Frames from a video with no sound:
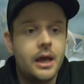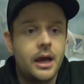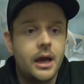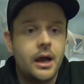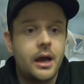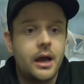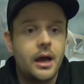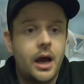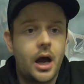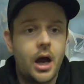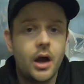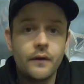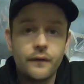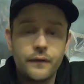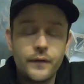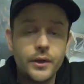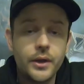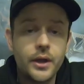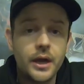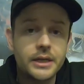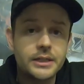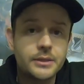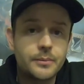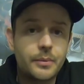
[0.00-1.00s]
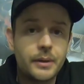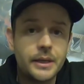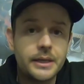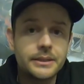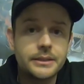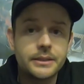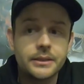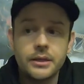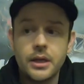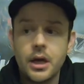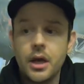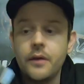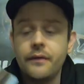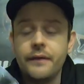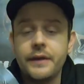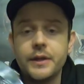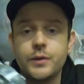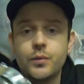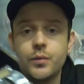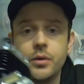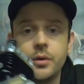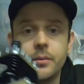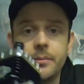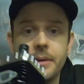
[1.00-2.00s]
Uh, hopefully you guys are pleased to know
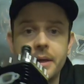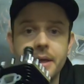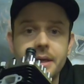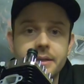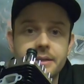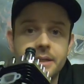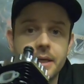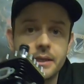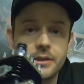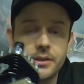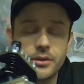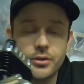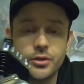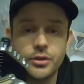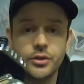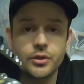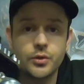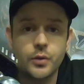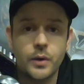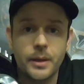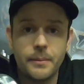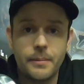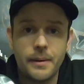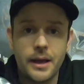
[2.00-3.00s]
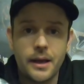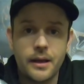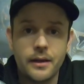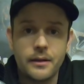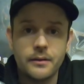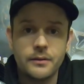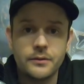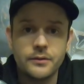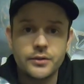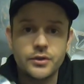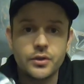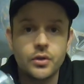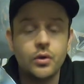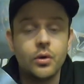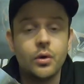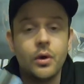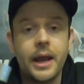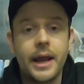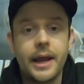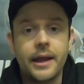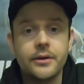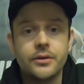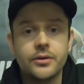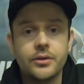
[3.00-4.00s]
this will be six hundred and twenty pounds or
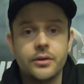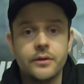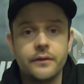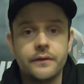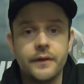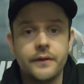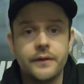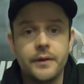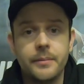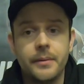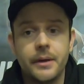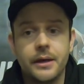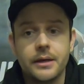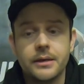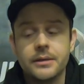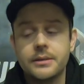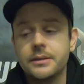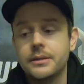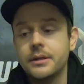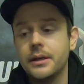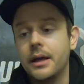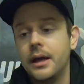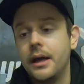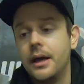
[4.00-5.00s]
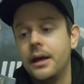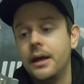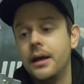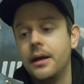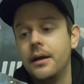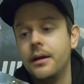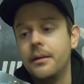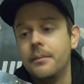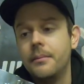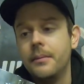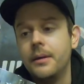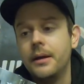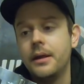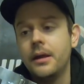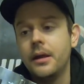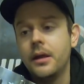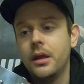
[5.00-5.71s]
eight hundred and fifty bucks, um,